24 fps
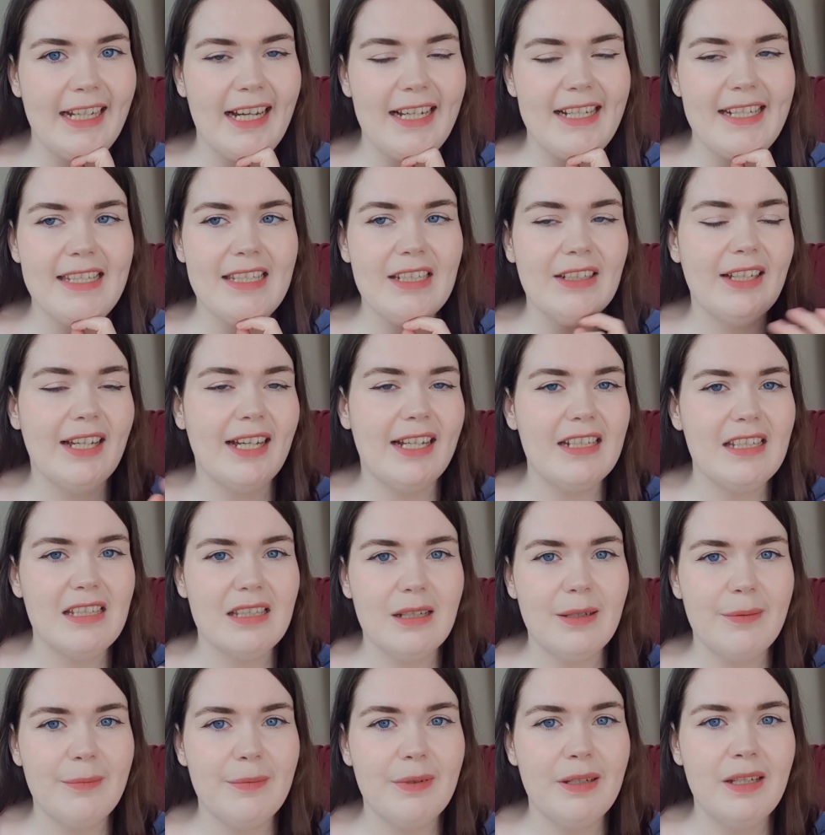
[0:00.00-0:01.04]
I still had
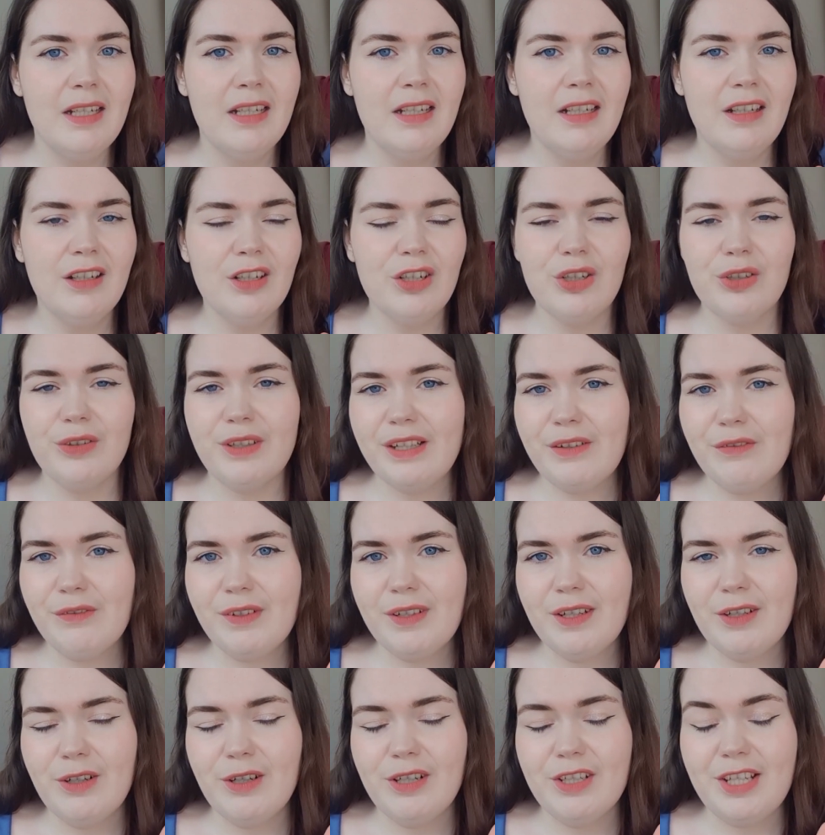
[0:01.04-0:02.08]
some Korean
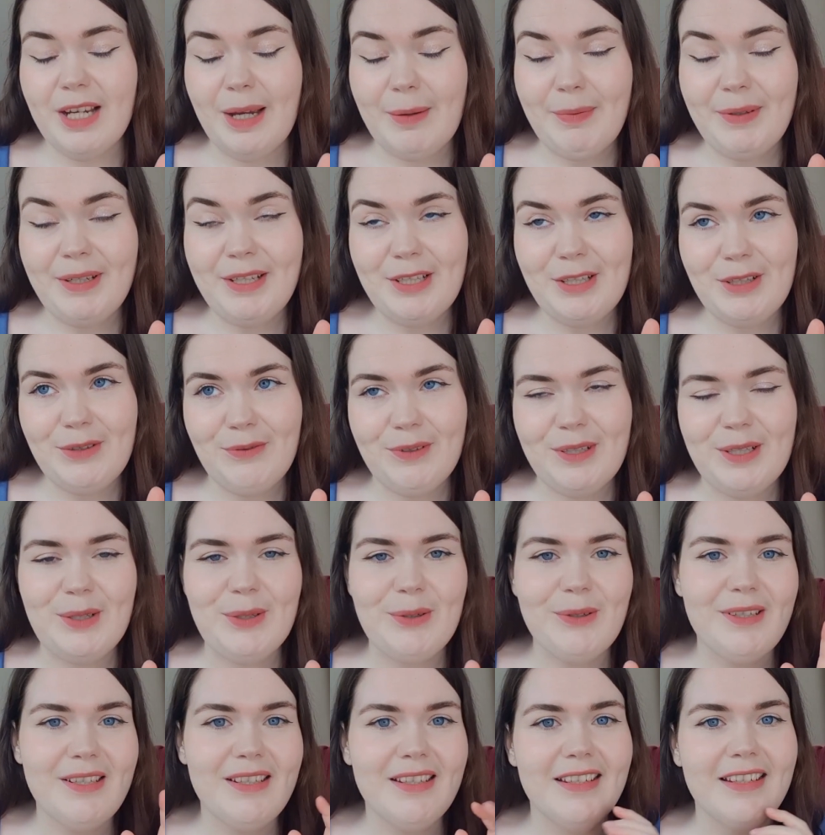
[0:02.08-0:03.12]
or Japanese
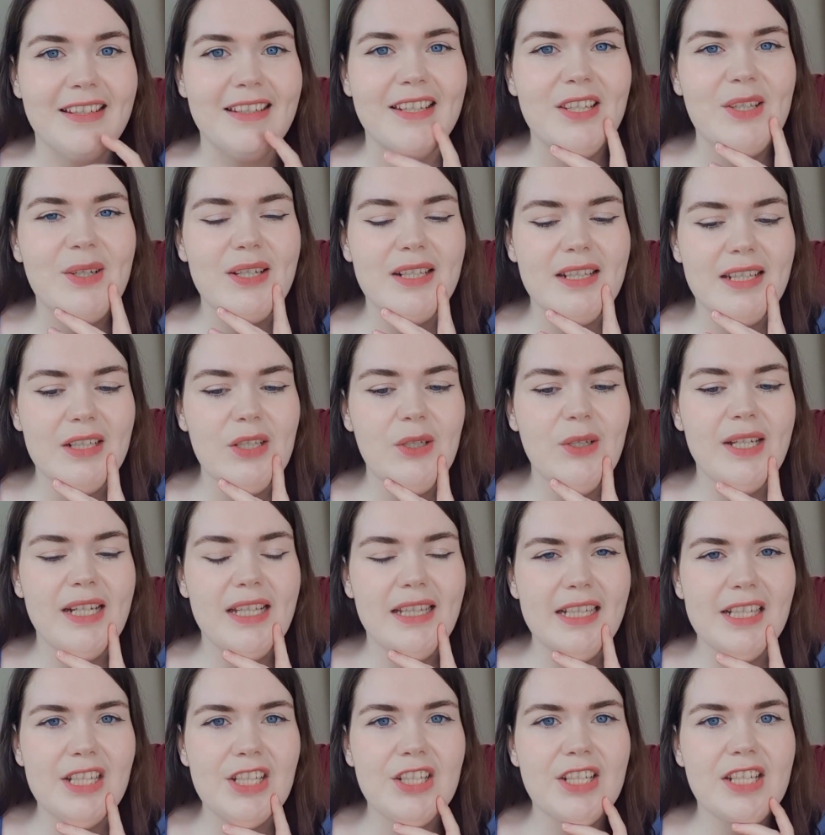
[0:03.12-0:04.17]
resources, so I was like, okay,
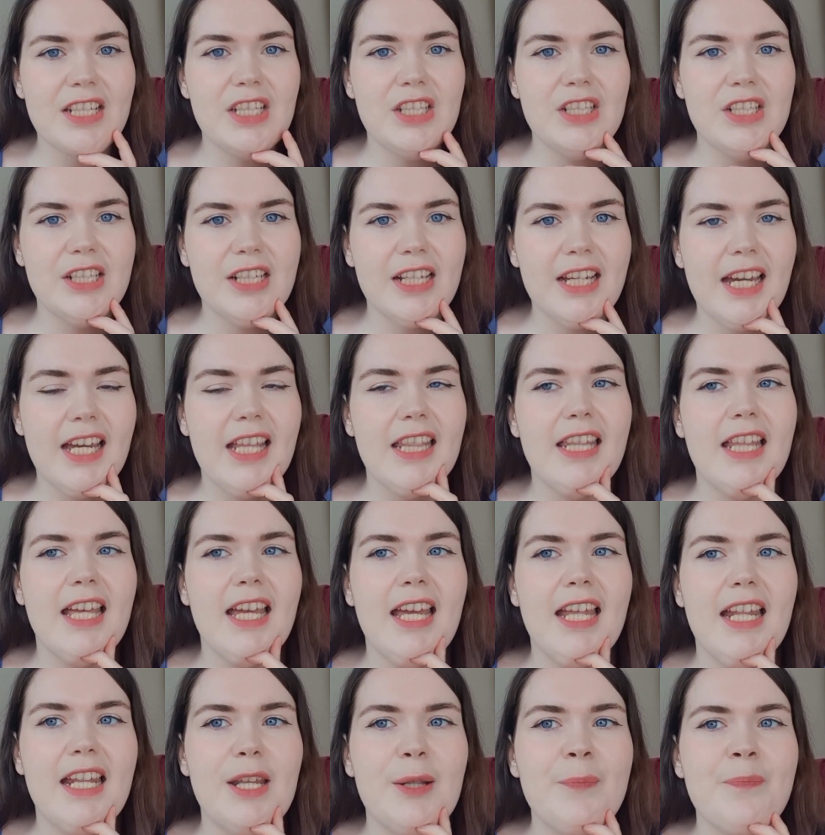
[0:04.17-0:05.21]
let's just look. And
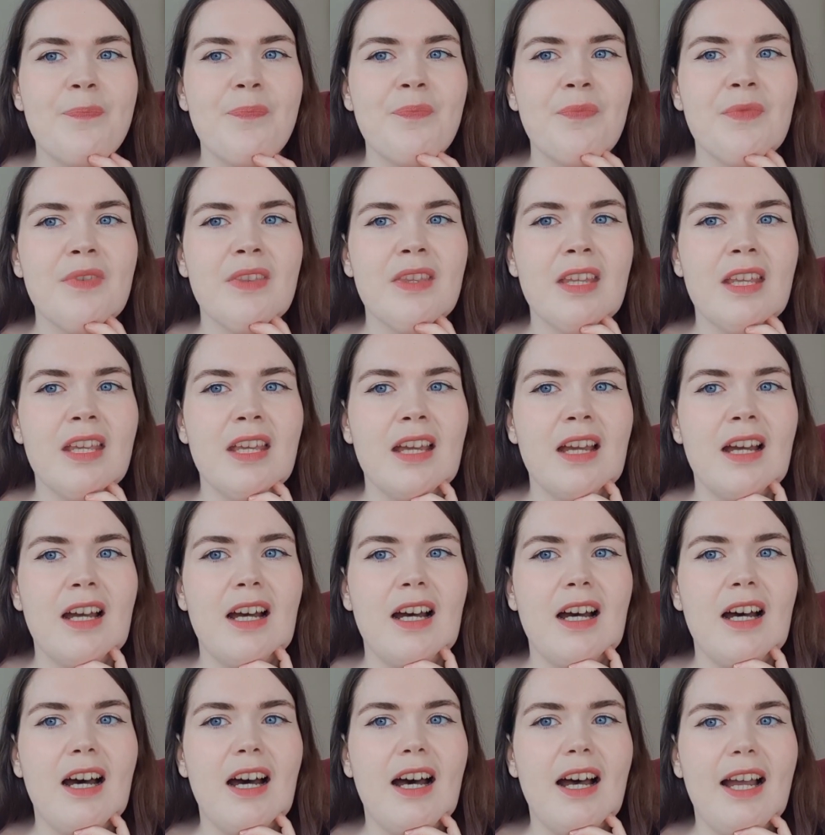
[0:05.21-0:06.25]
then
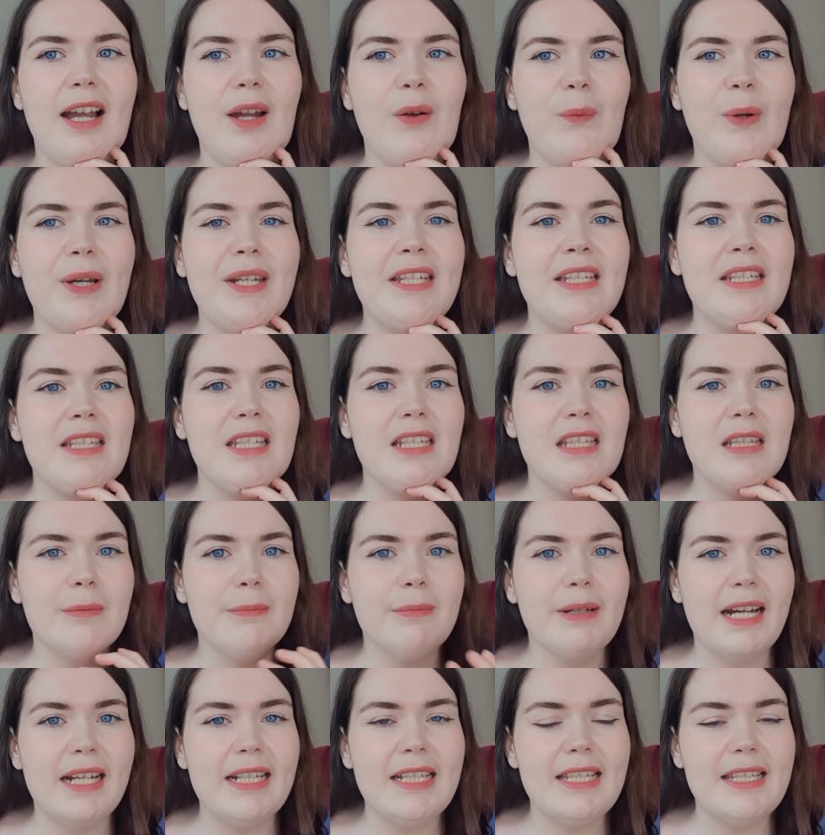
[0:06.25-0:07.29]
I went into the
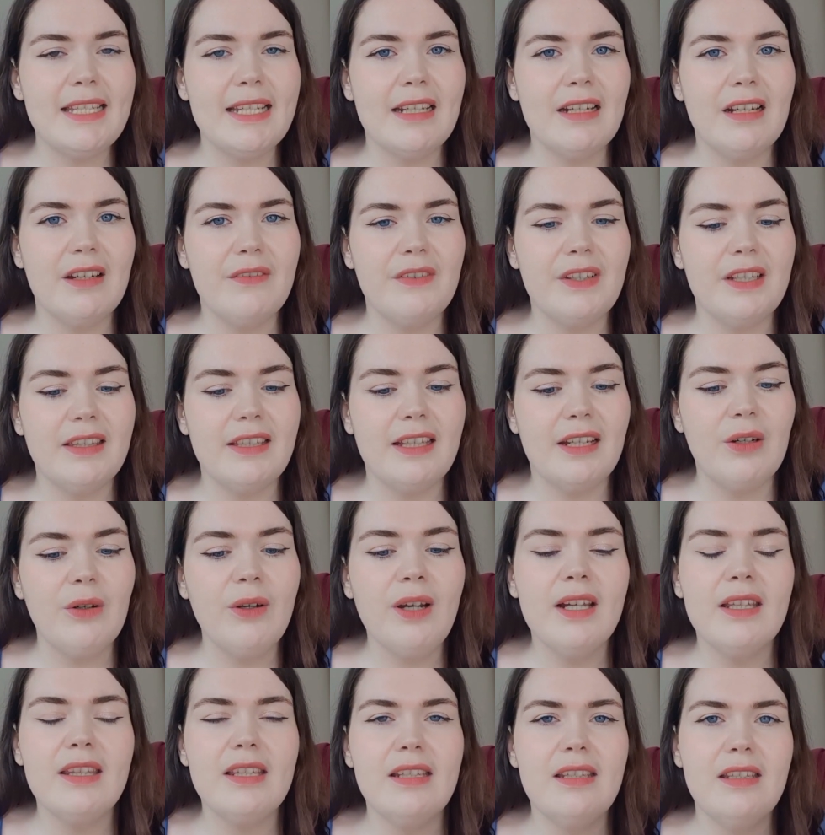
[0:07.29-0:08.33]
mindset of it that,
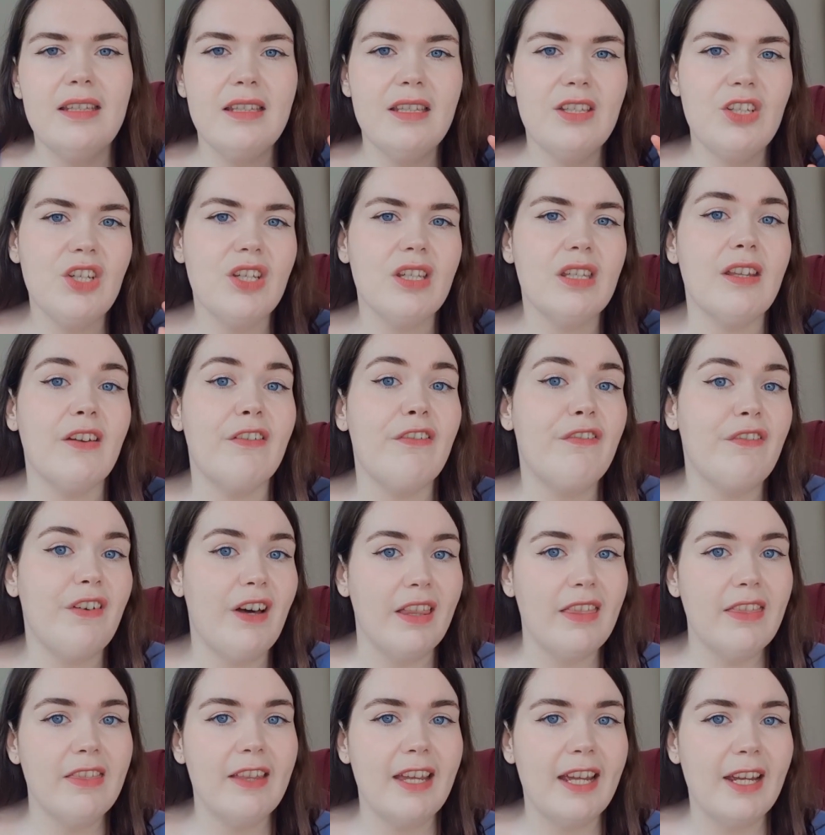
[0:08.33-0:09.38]
okay, this is just a
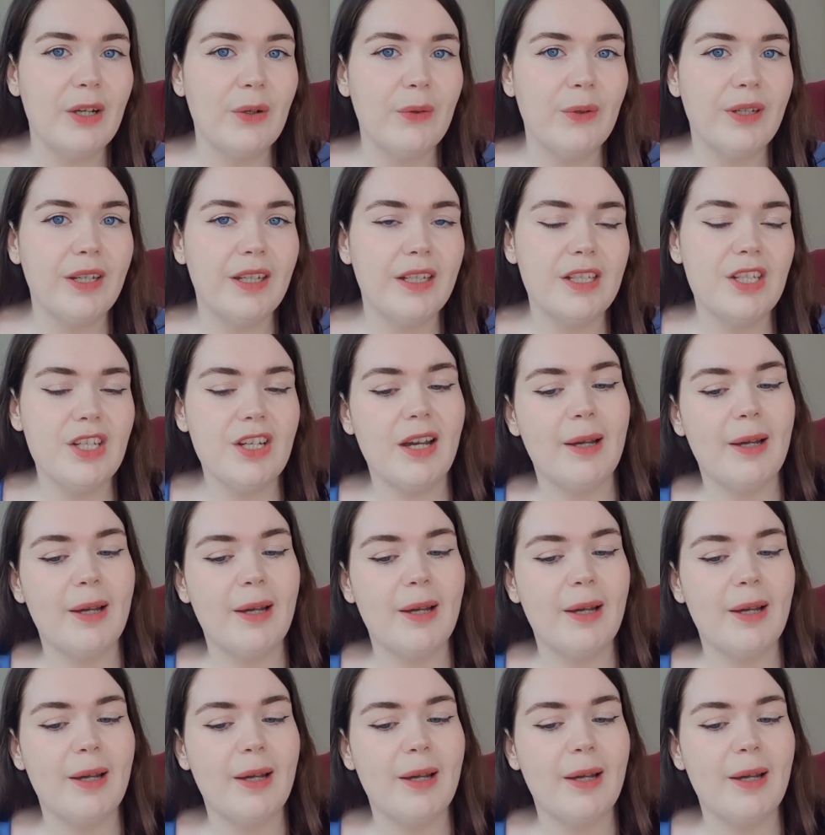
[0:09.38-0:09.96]
fun language.